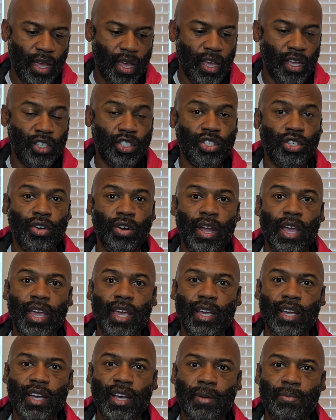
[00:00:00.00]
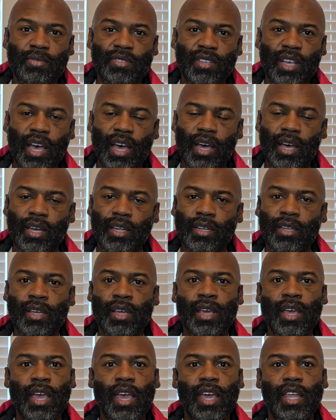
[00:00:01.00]
It's your income side
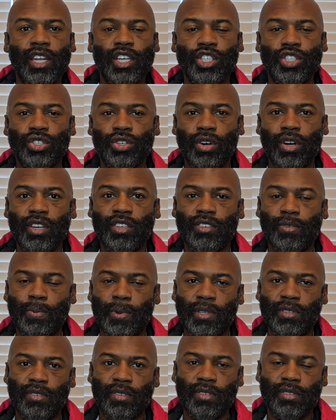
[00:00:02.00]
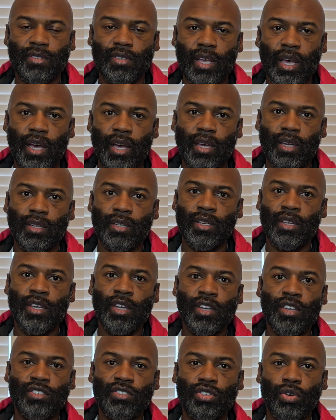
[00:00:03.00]
and it's your expenses side.
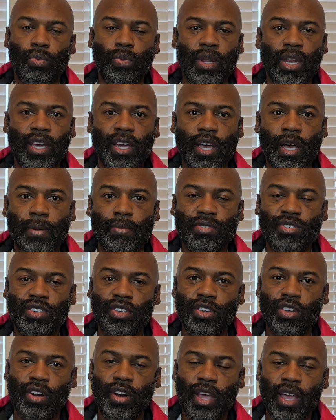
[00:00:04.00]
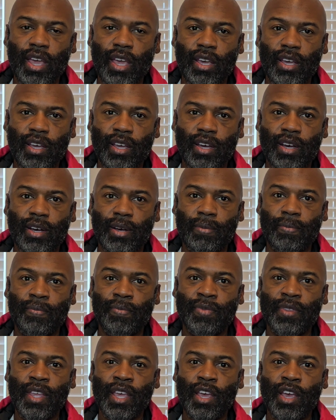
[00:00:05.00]
So when it comes to your income,
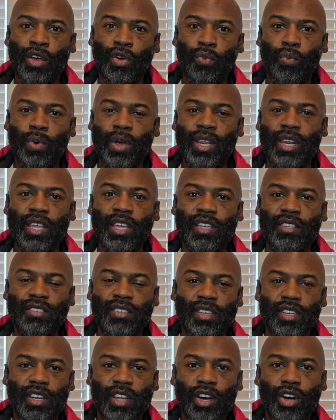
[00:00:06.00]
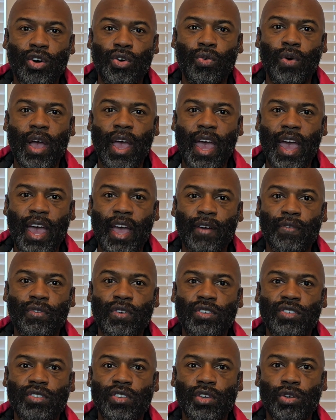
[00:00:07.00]
we need to know
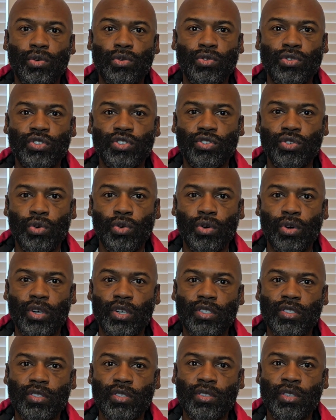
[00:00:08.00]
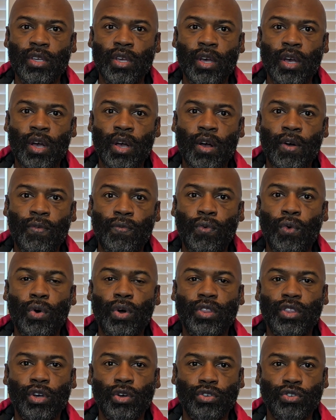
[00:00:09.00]
every single source
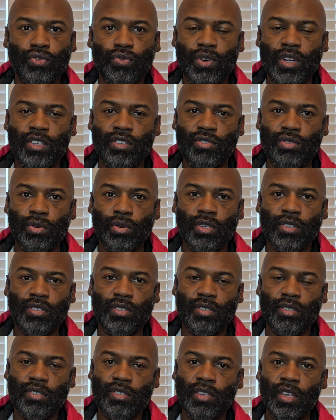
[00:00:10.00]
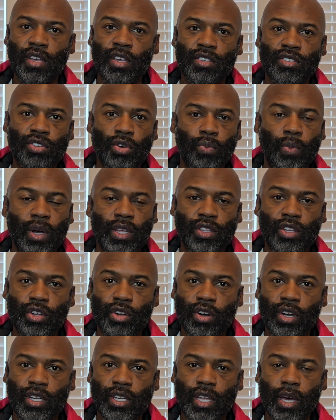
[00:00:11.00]
for those resources. So whether
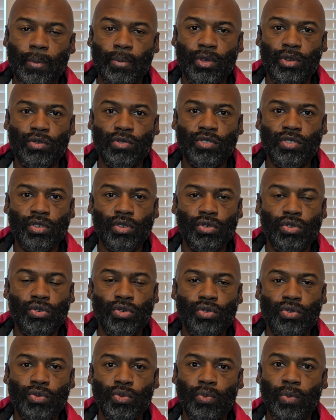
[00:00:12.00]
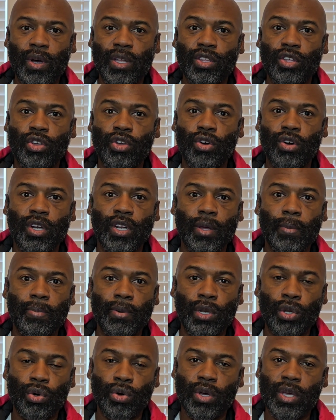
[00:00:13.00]
you're a W-2, whether you're an
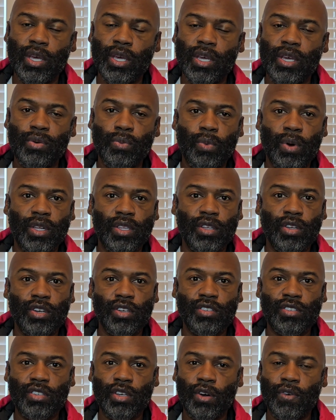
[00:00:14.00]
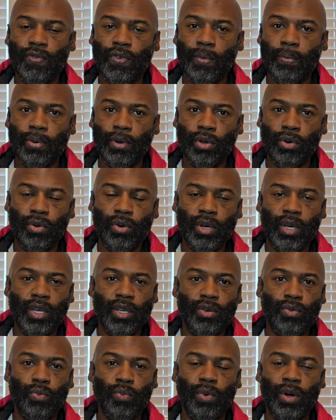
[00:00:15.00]
employee, whether you're
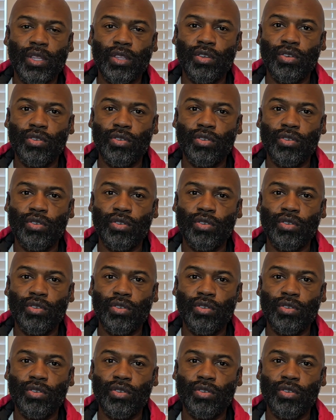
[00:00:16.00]
self-employed, whether